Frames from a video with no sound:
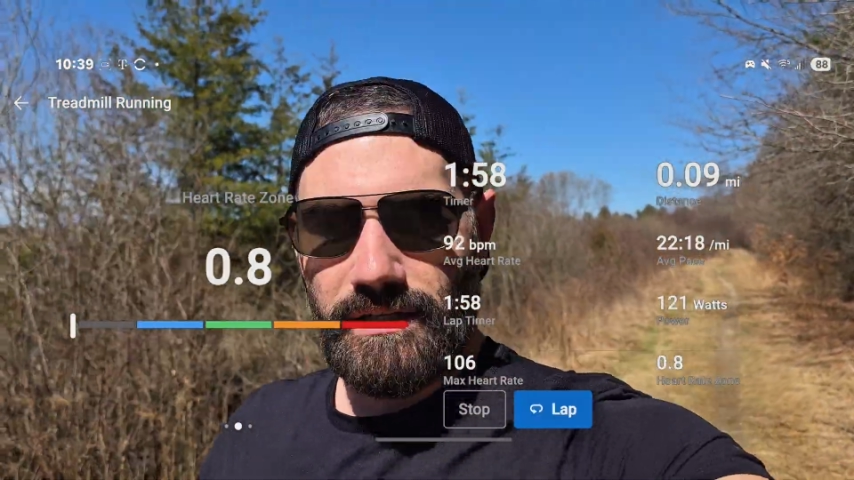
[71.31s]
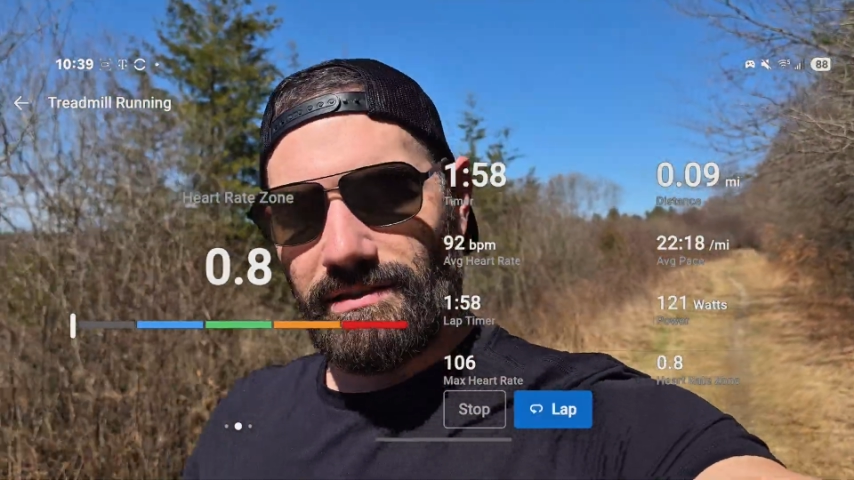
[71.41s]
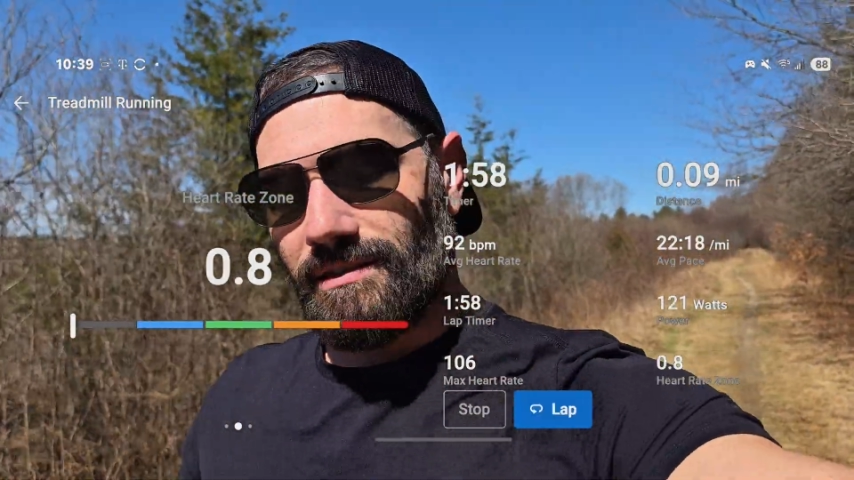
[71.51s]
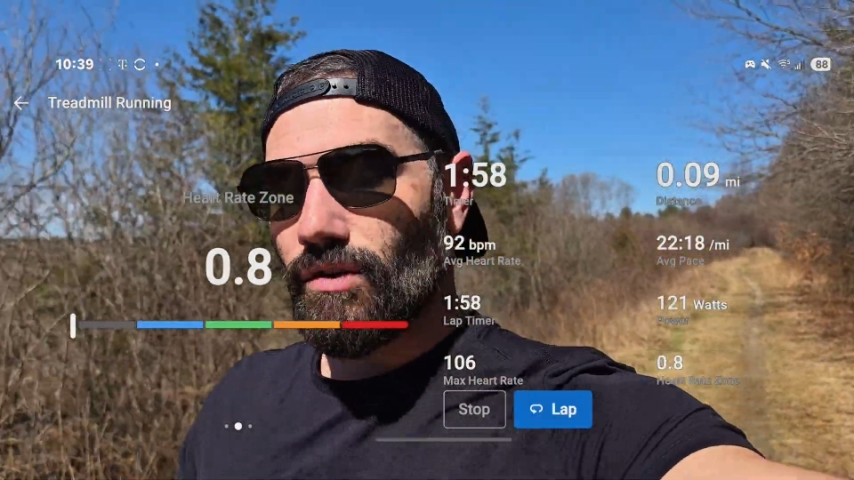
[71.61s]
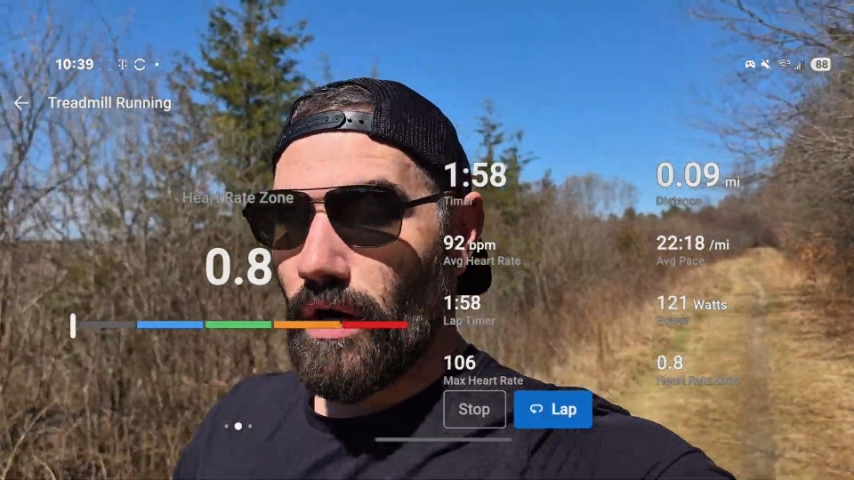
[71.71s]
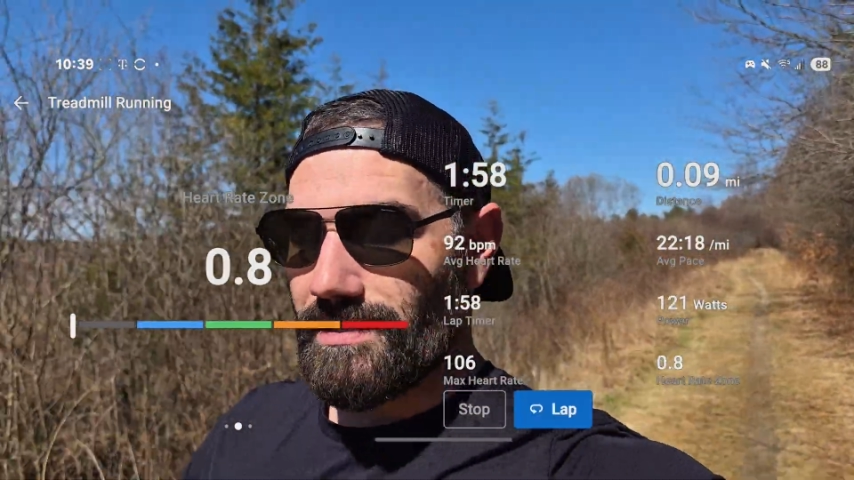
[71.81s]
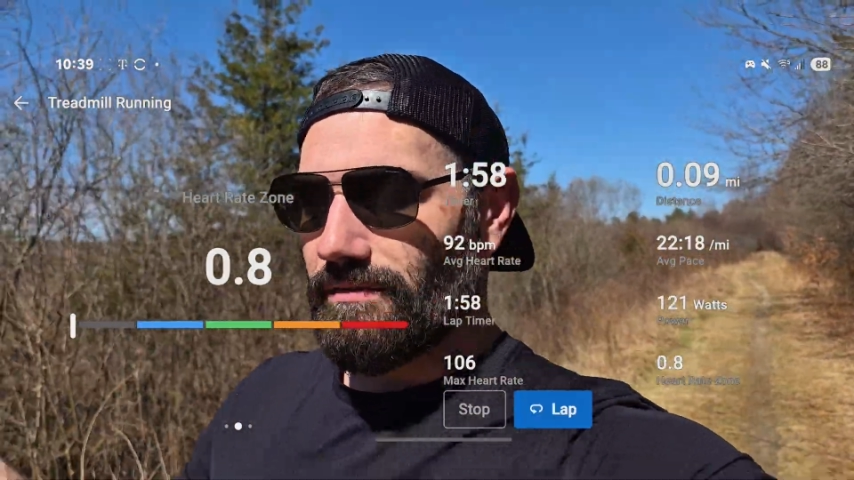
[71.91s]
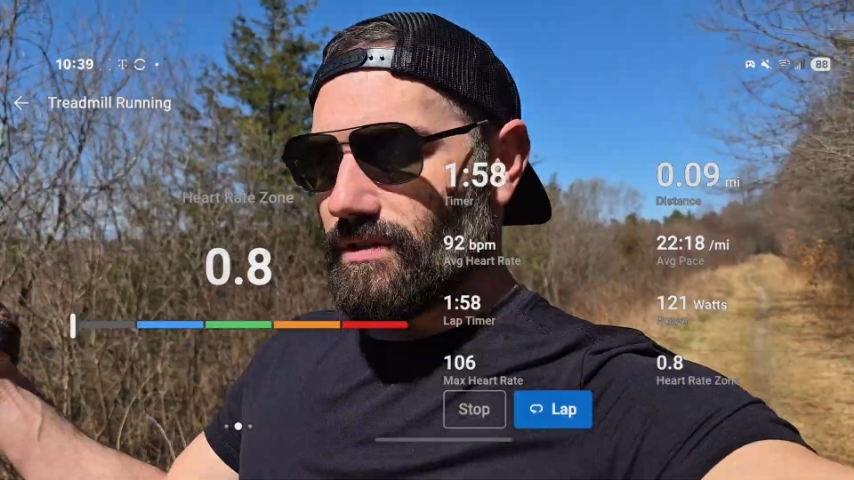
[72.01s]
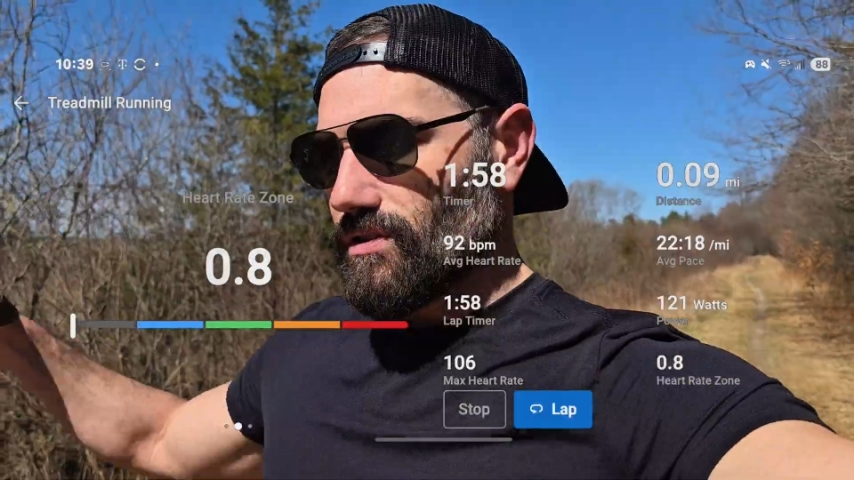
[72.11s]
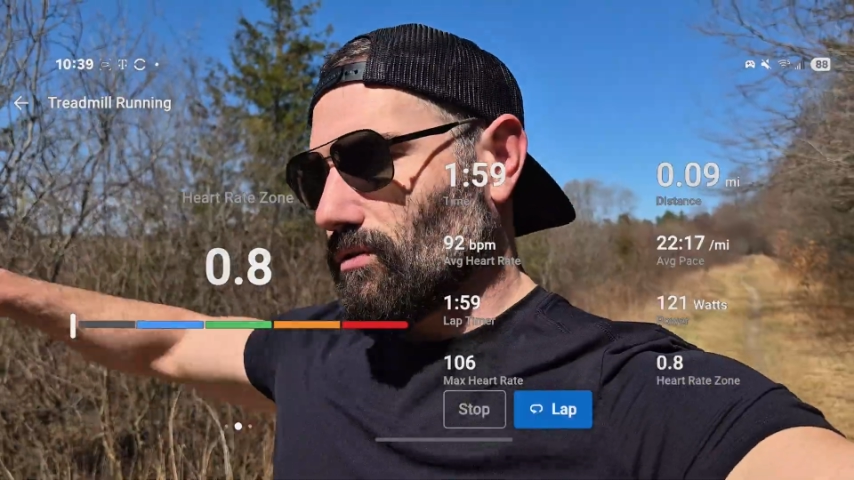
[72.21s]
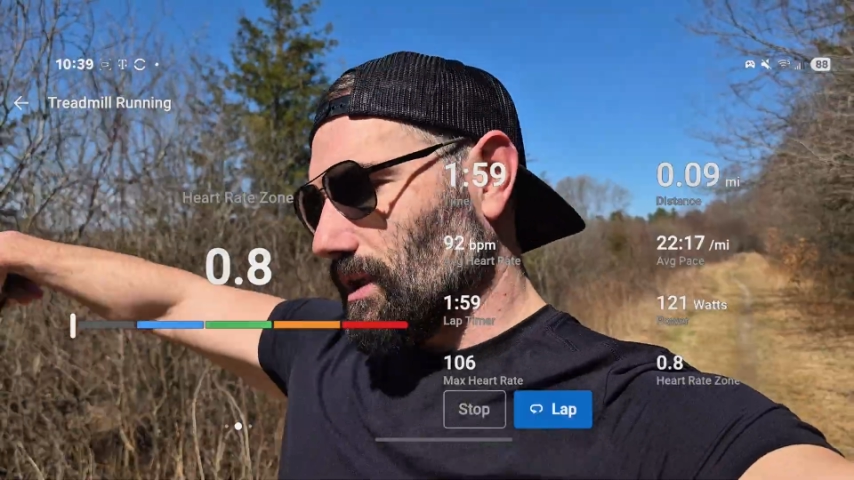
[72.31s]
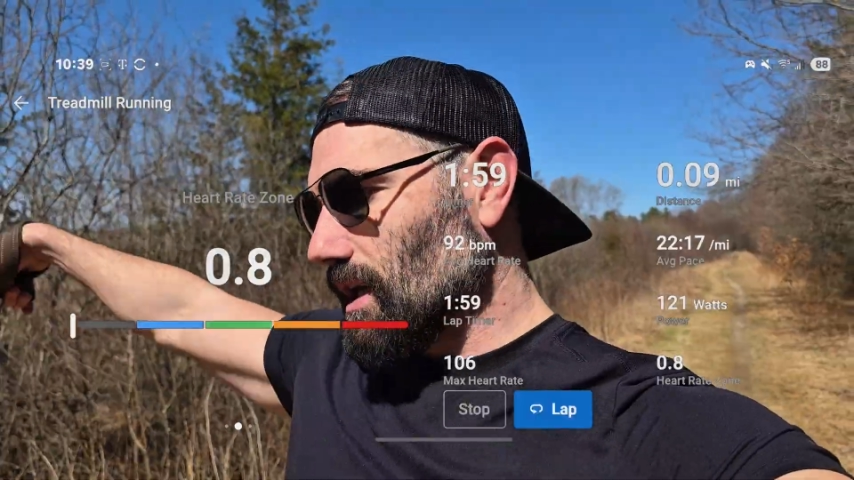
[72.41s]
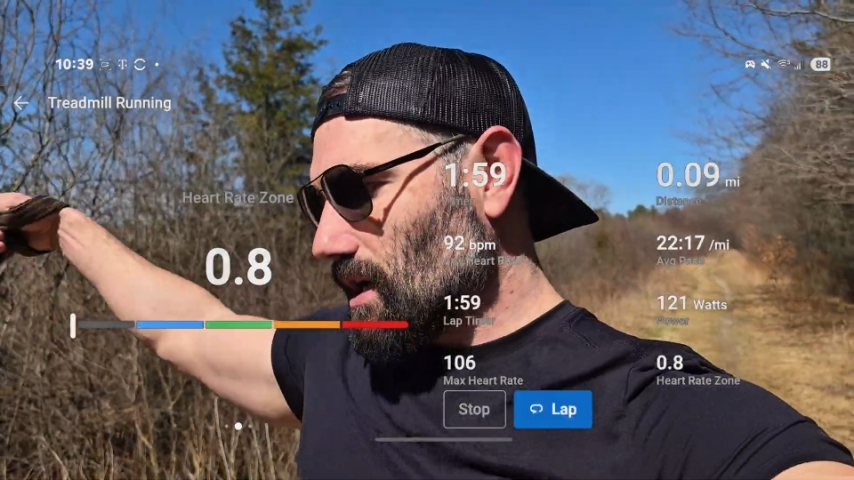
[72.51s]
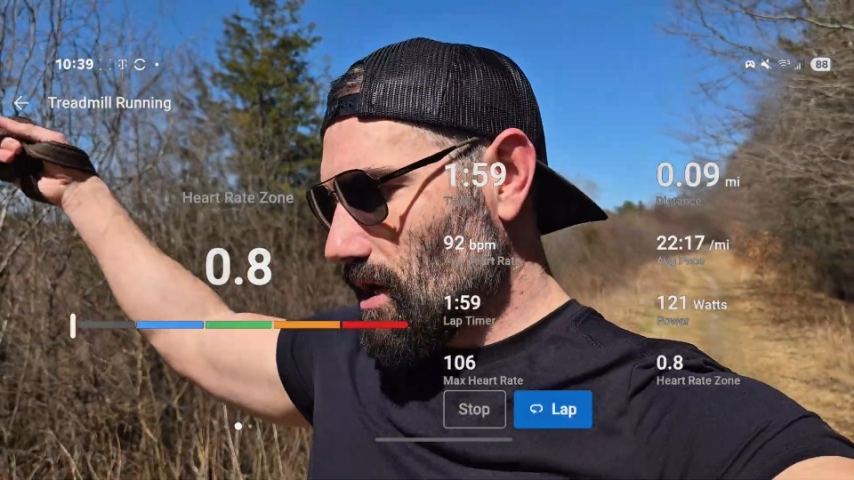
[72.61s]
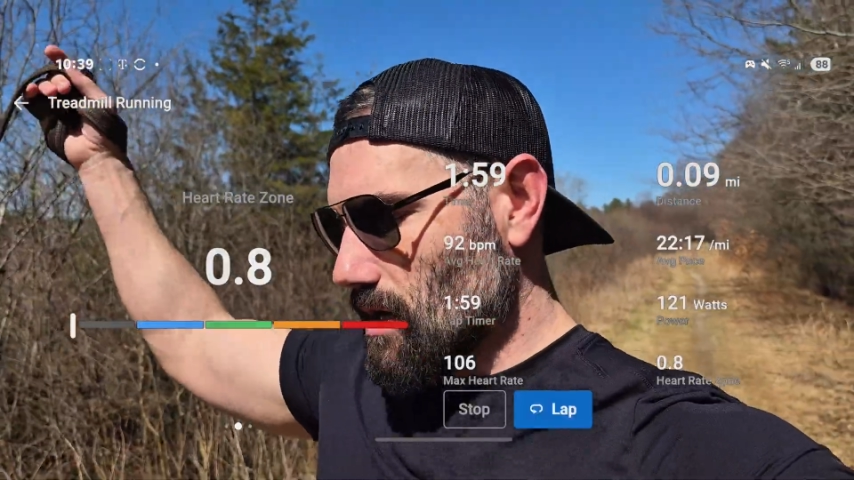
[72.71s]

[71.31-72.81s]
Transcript: it's indoor activities only.